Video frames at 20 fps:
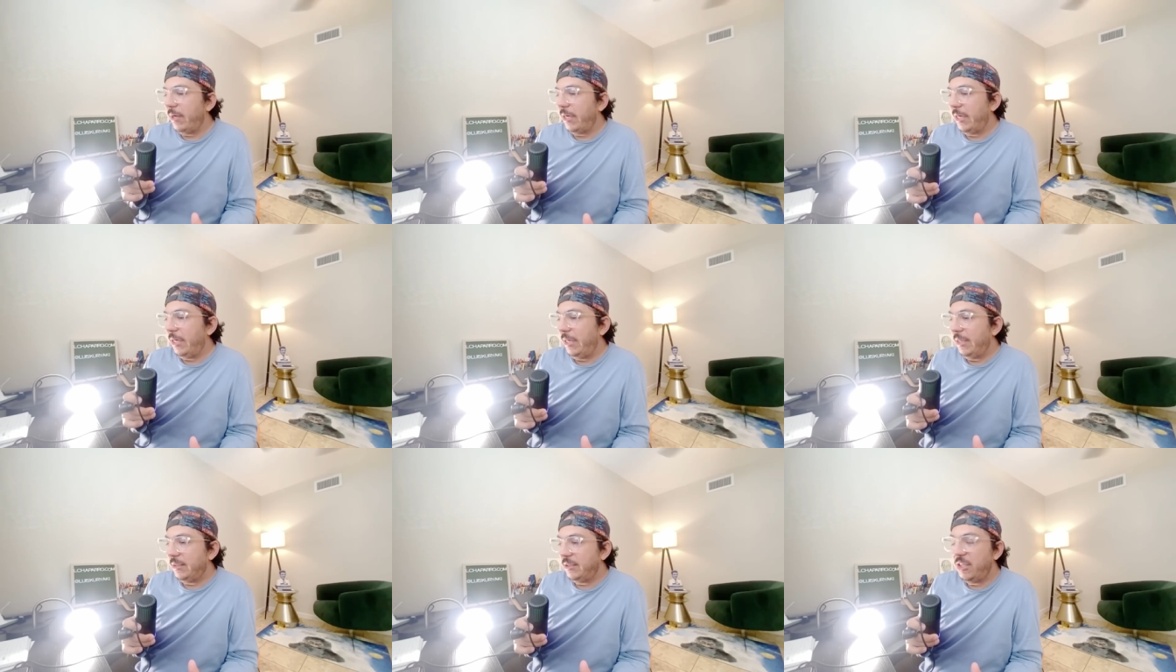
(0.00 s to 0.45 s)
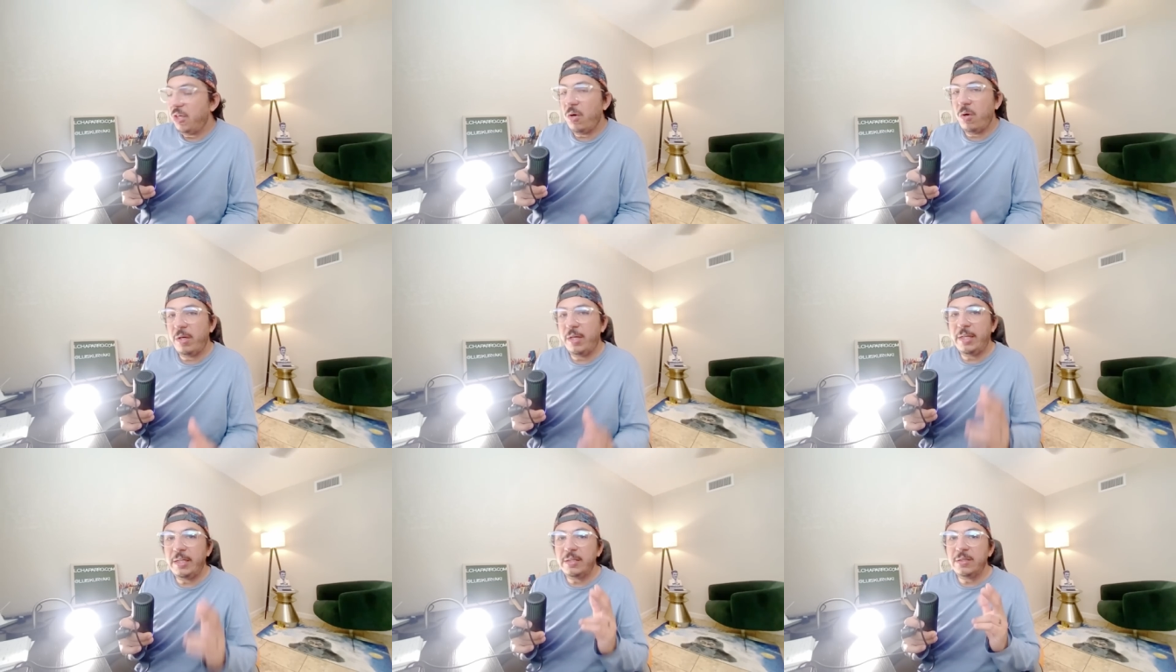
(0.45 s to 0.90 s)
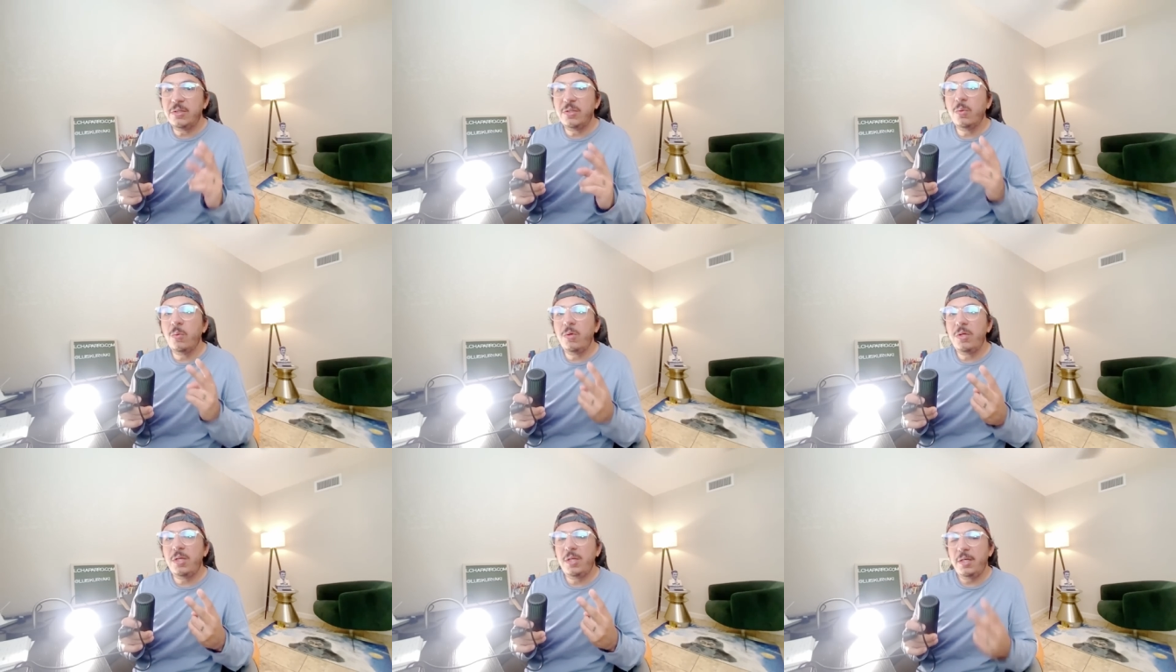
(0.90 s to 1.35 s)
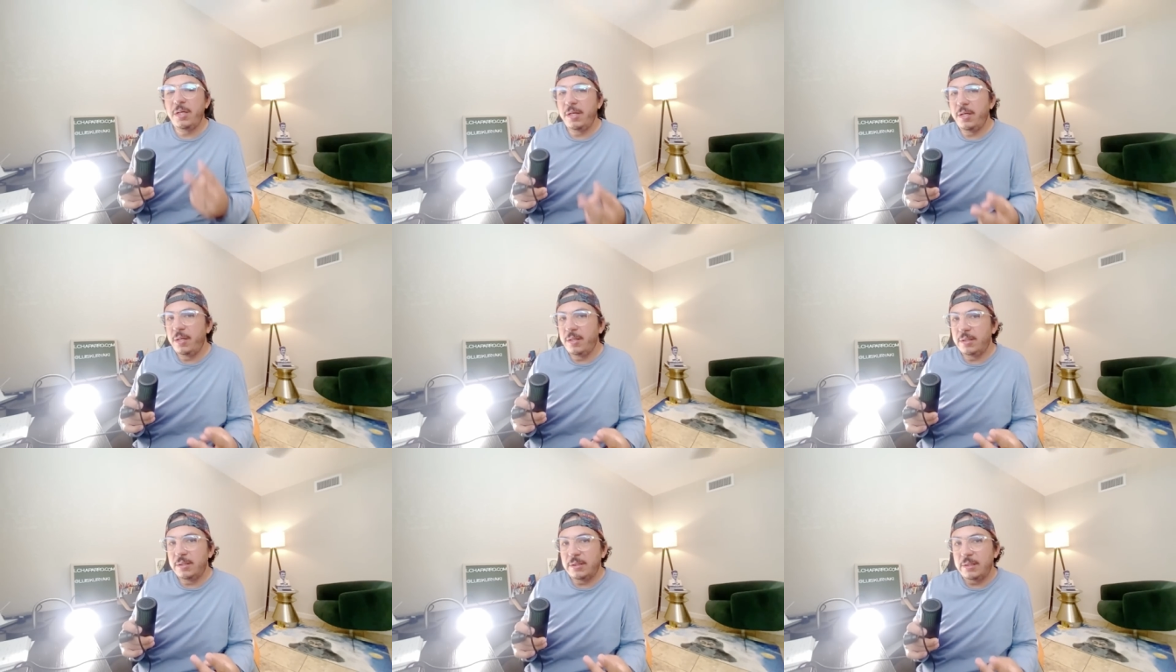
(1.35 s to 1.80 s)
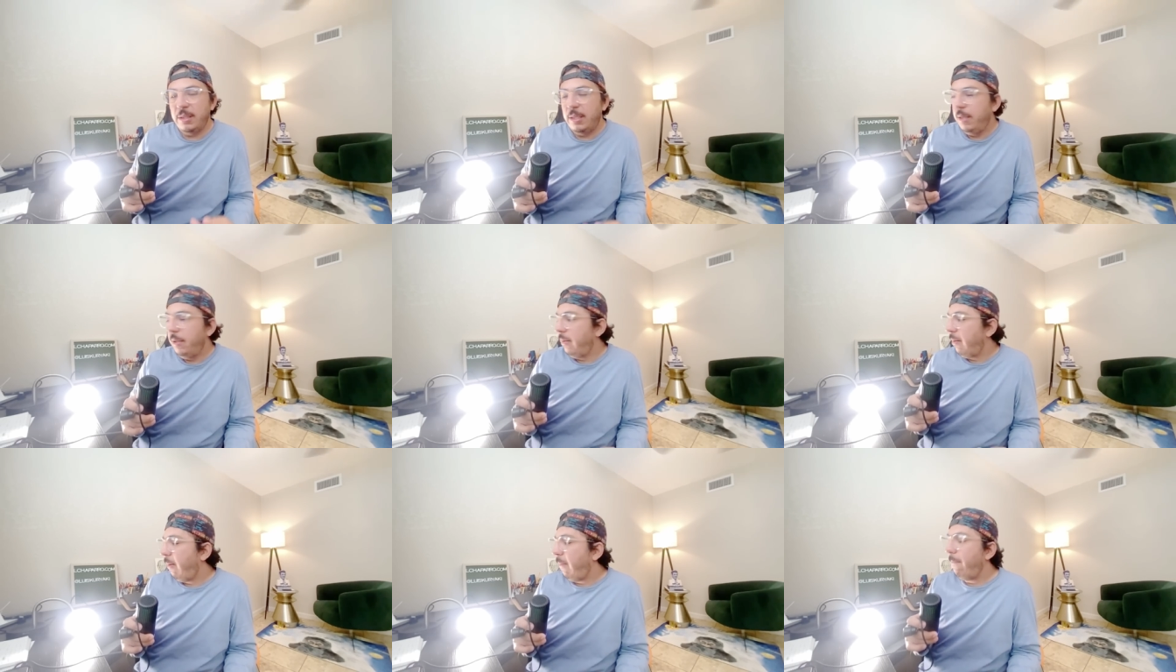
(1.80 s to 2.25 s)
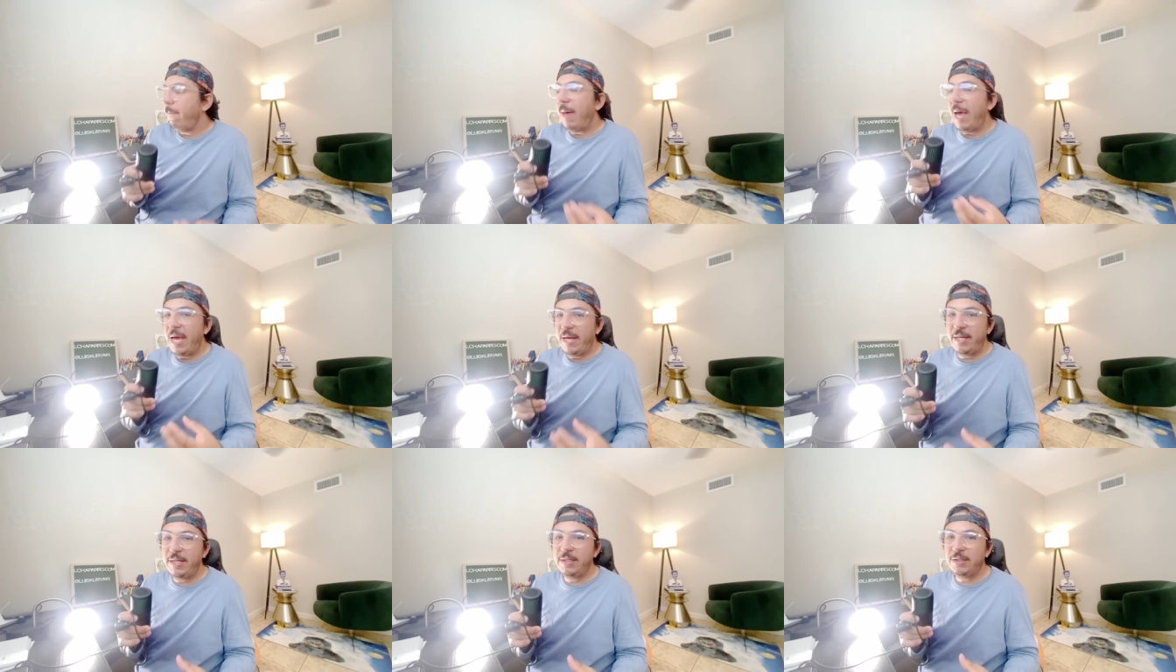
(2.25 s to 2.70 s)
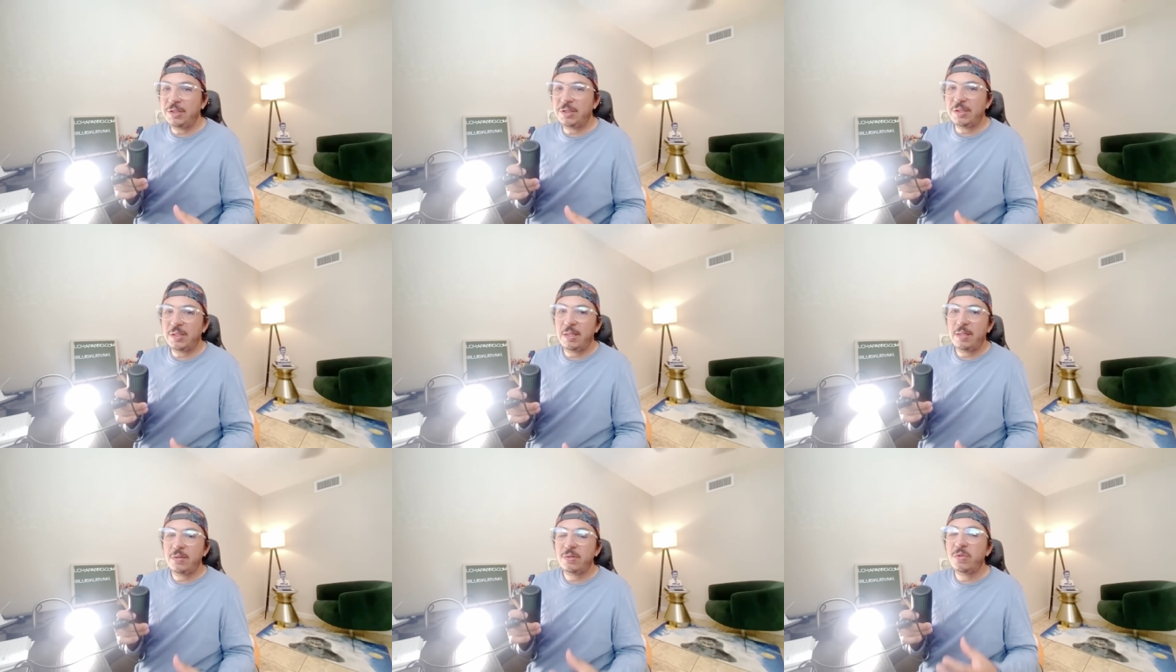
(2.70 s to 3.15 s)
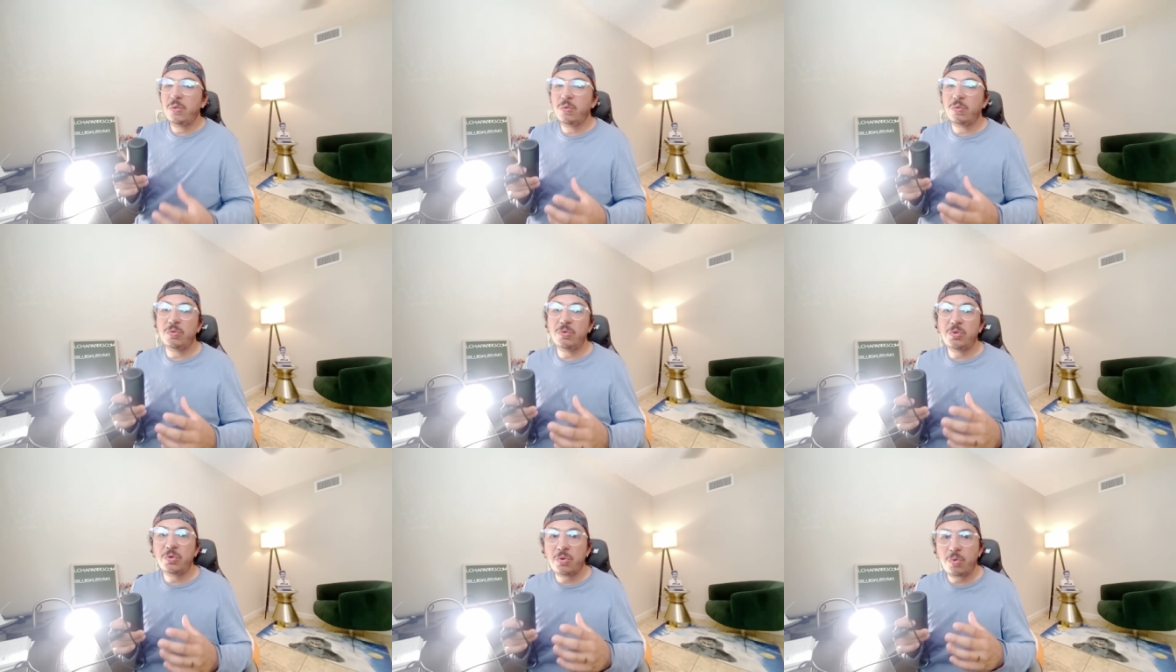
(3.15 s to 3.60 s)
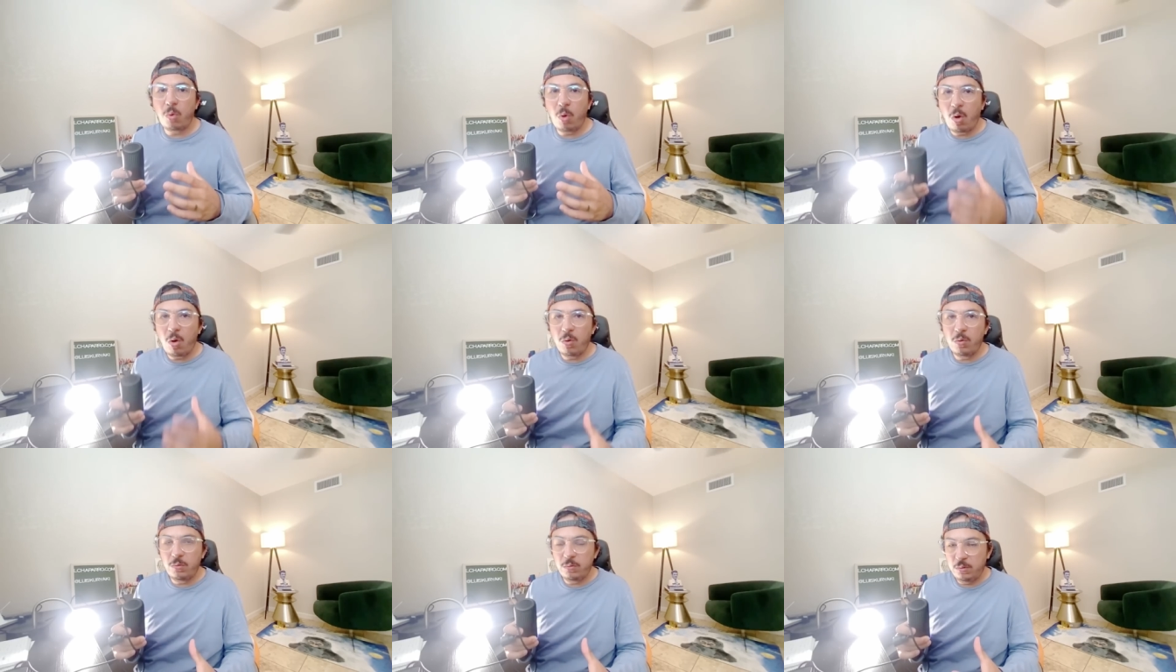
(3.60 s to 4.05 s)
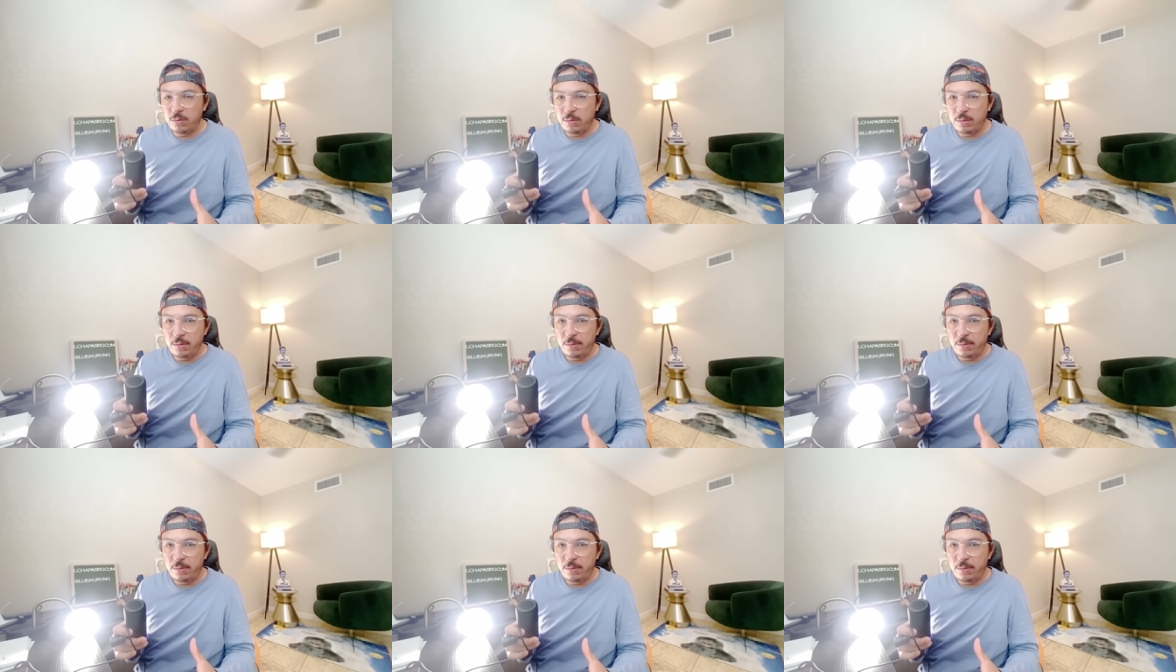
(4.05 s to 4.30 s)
Generación in two years managed to control